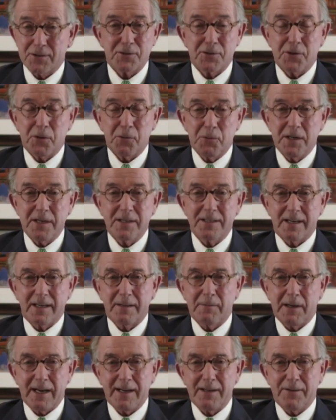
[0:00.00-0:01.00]
There's no reason
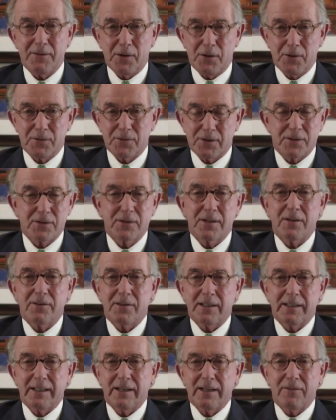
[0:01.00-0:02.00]
to buy those. There's
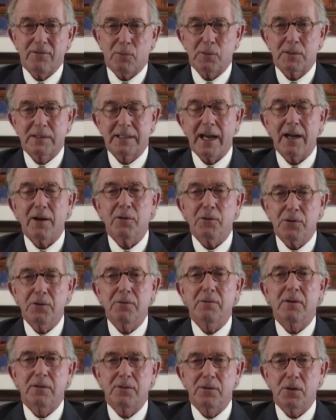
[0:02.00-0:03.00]
nothing there that would tell
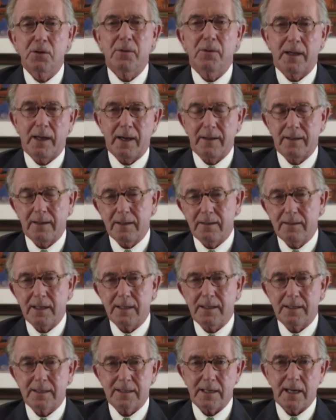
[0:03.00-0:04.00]
you to do that. And
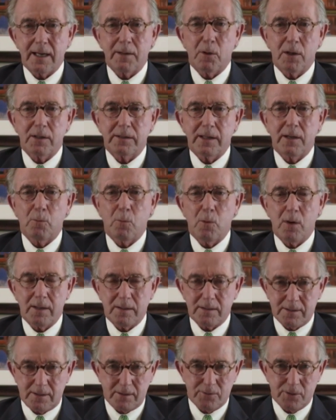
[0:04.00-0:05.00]
they can say what they
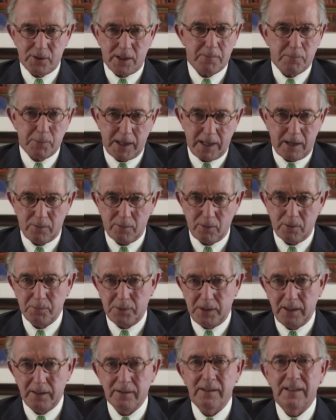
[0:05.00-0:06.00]
want to, Jay Powell,
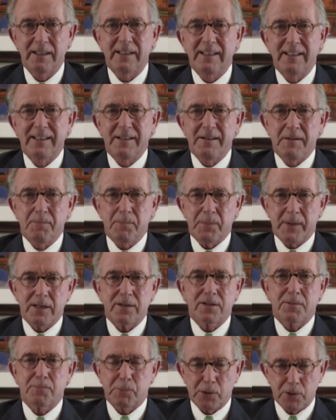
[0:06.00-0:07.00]
but
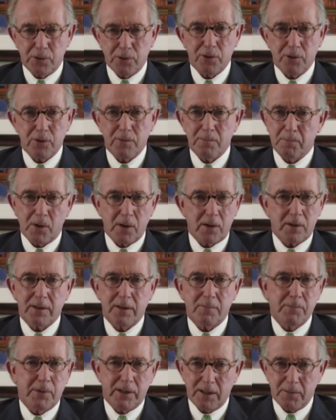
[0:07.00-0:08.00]
it's pure
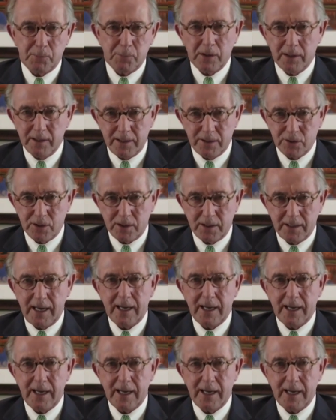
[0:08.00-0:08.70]
market manipulation.